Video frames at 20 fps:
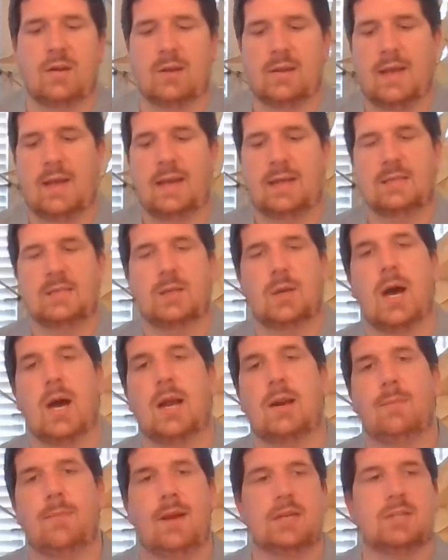Okay, so
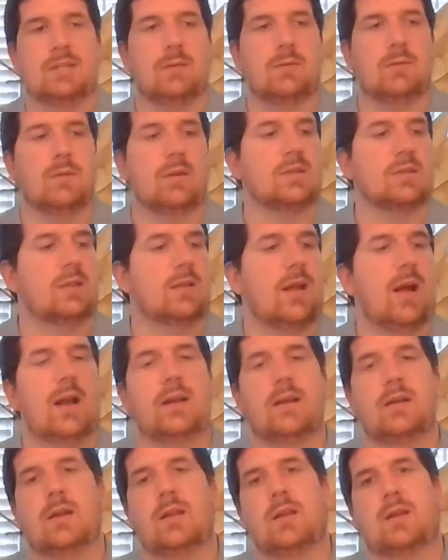automation, there's a lot of
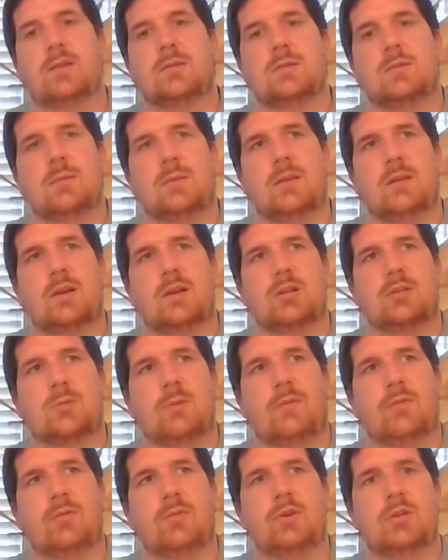good that comes from the Industrial
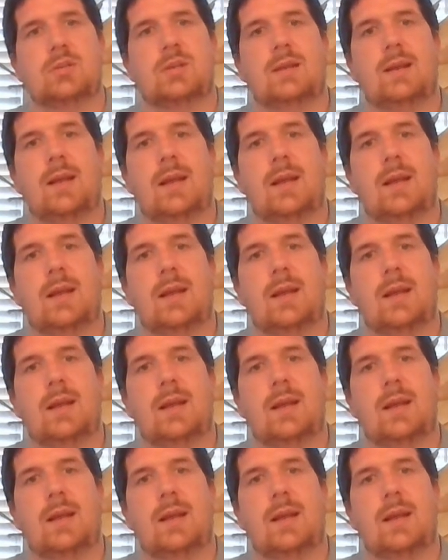Revolution,